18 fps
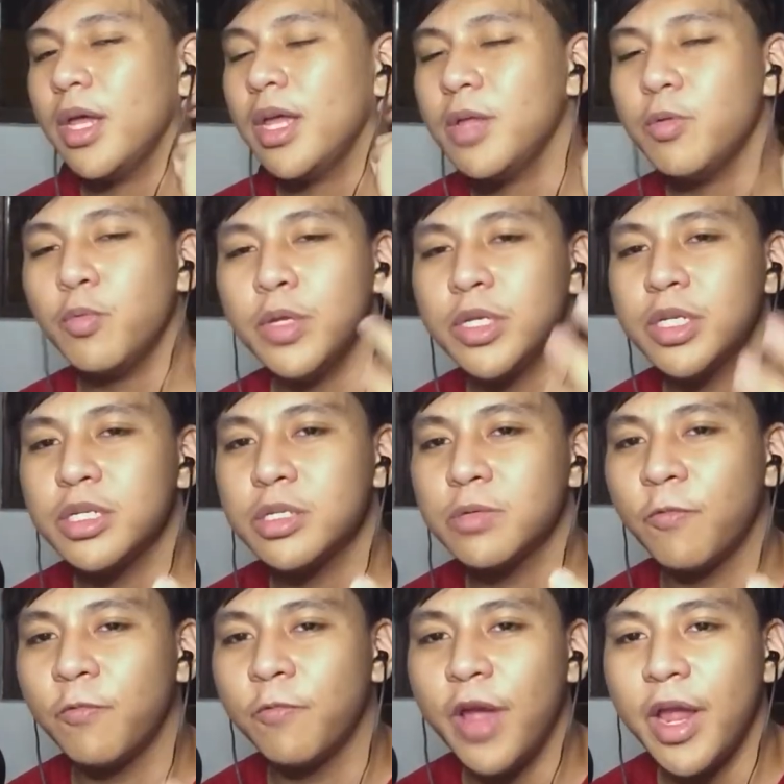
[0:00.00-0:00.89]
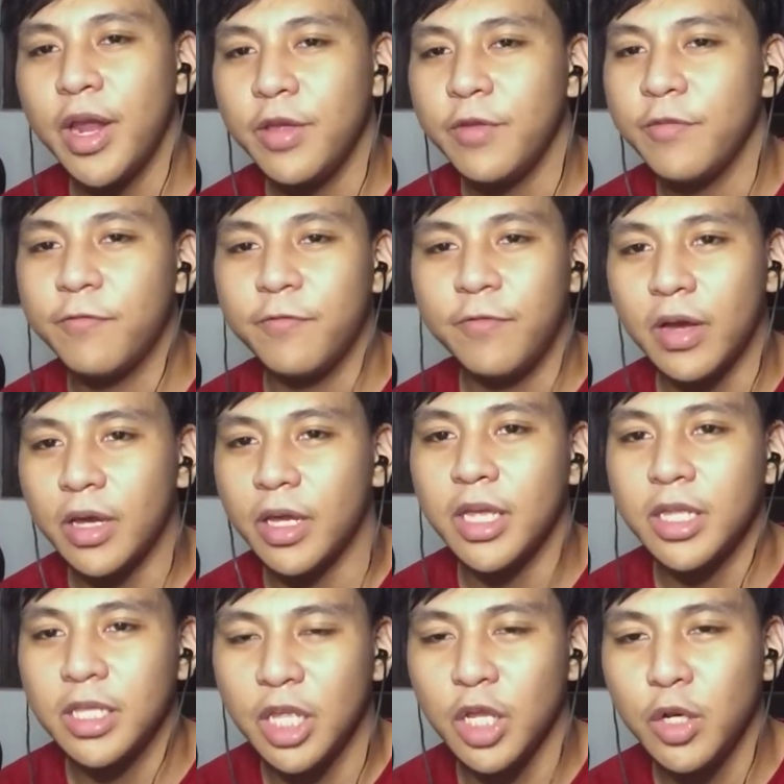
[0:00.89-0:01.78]
Which is very
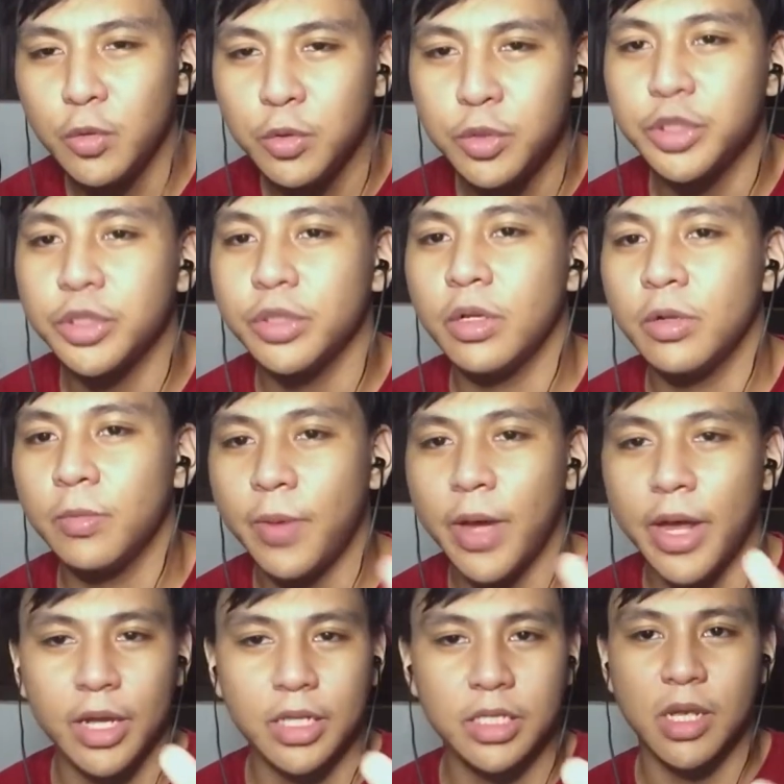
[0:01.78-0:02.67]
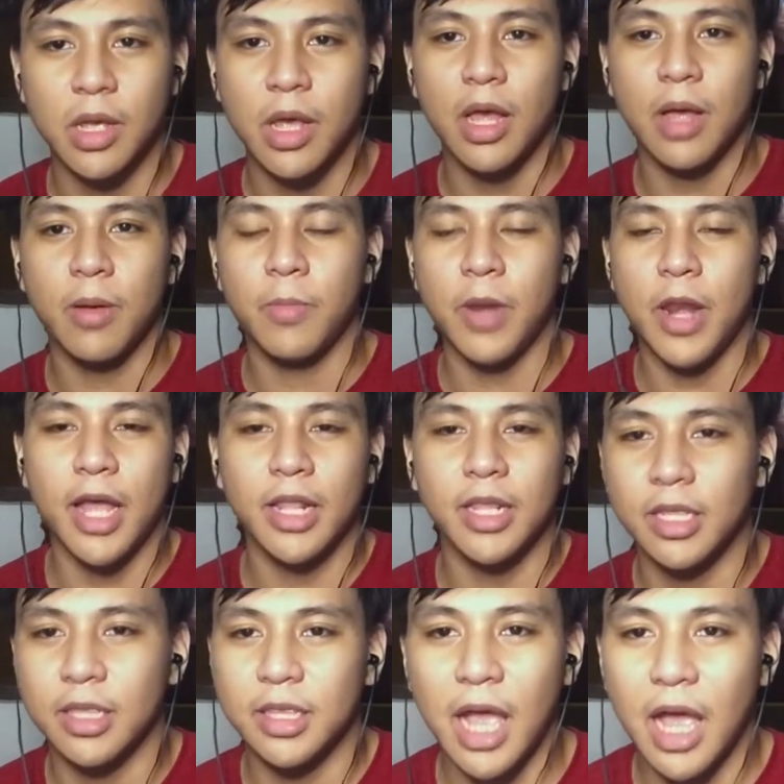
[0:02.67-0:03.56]
fucking delusional para sa lahat
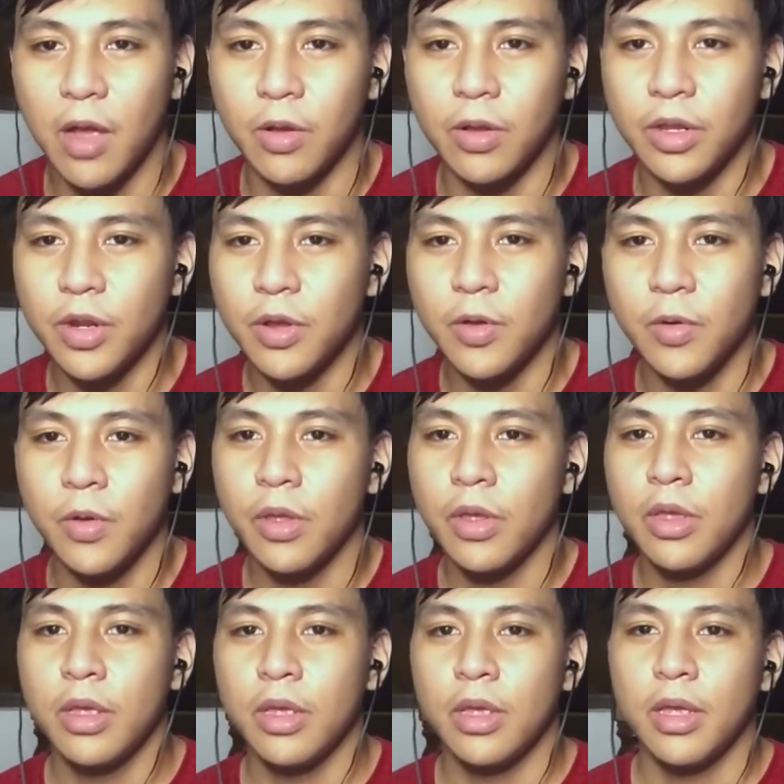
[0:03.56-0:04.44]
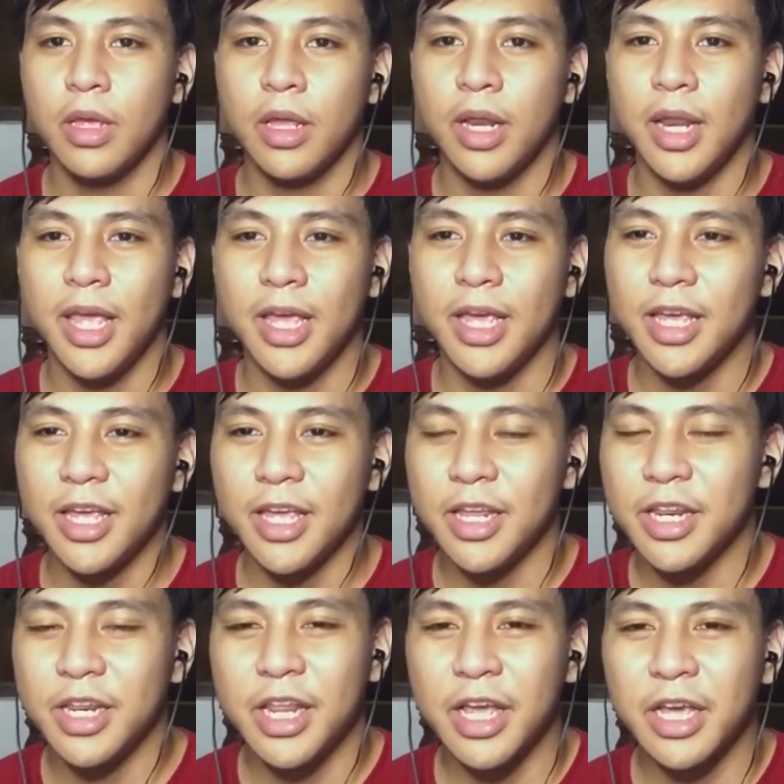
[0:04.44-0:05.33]
ng tao, you know. Like,
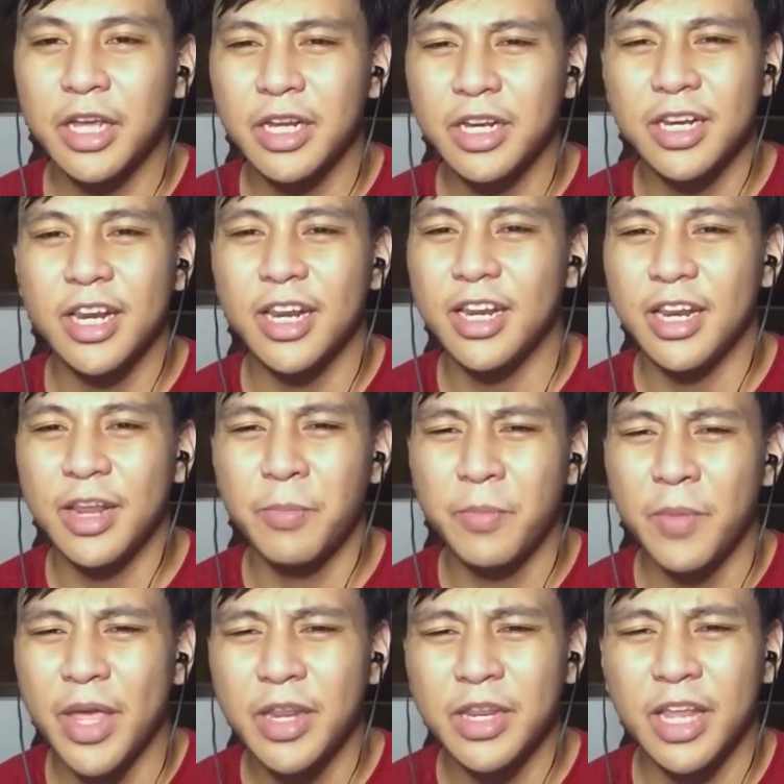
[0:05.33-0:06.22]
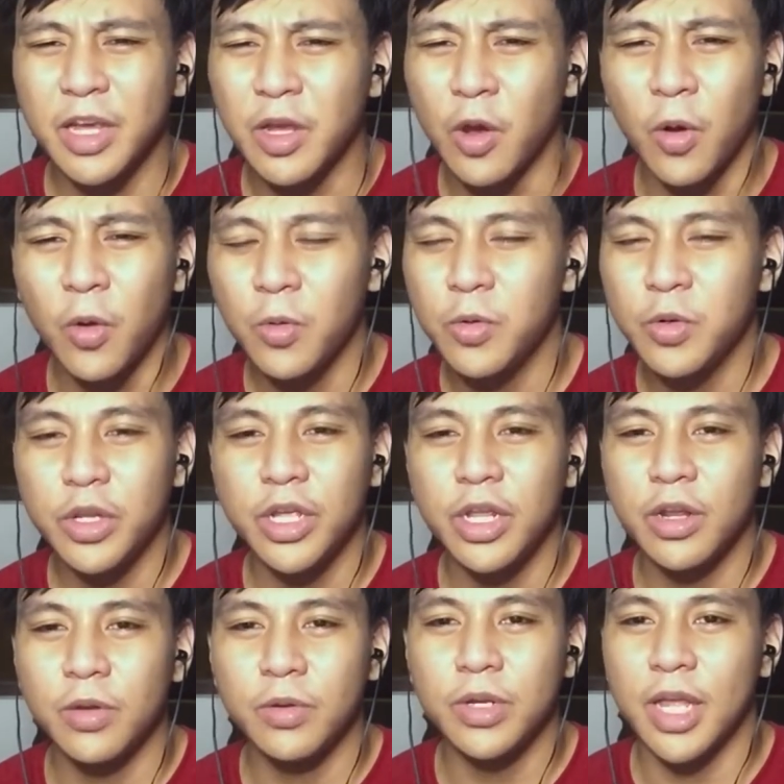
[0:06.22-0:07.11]
the goal,
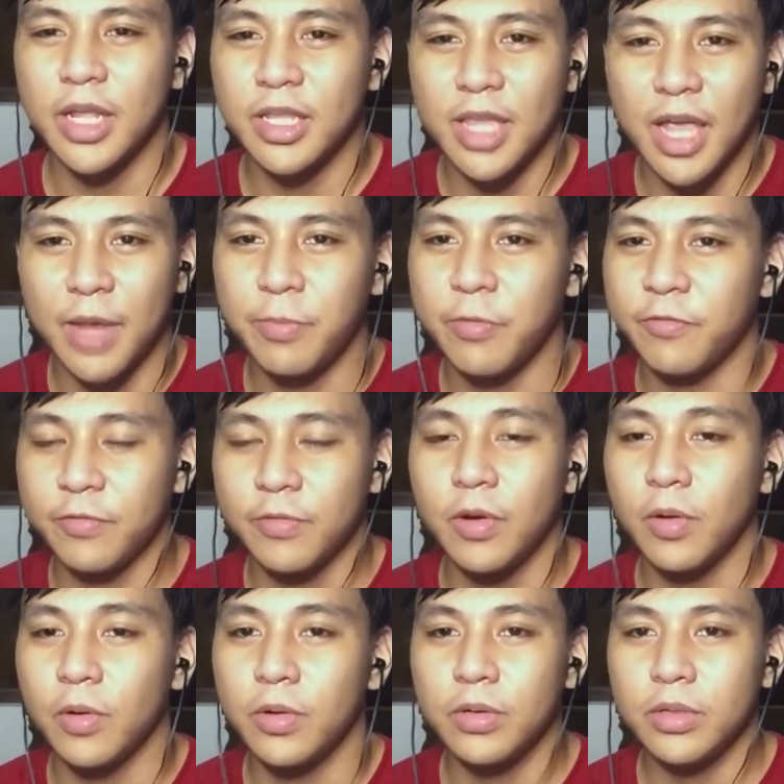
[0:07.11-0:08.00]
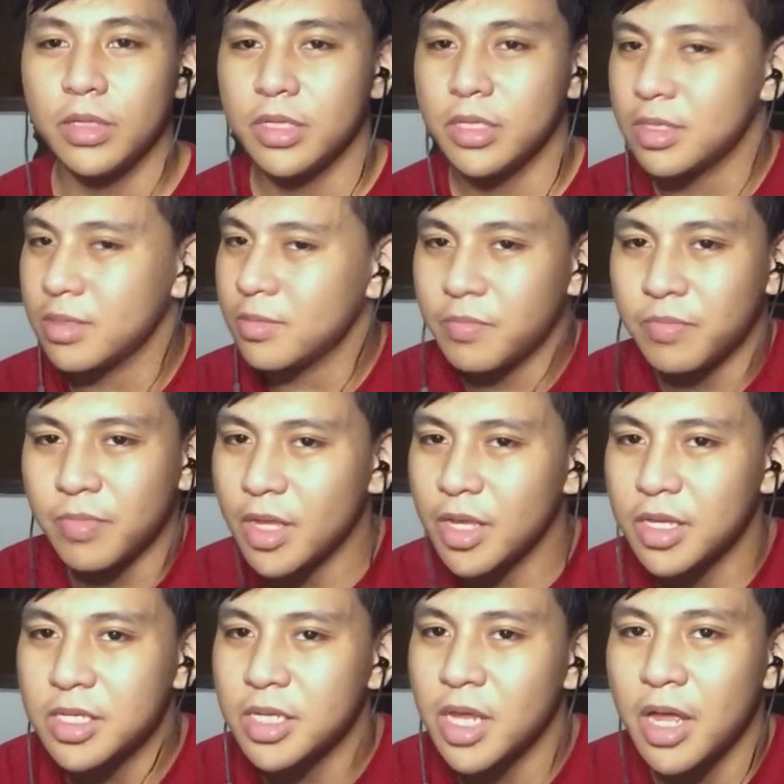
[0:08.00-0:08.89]
you know, that type of goal,
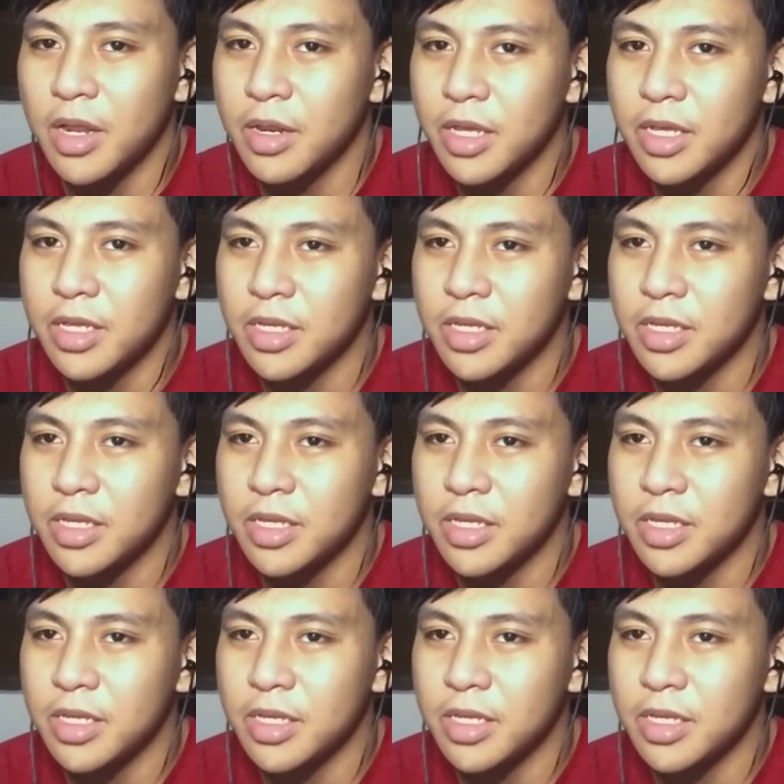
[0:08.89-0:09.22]
is not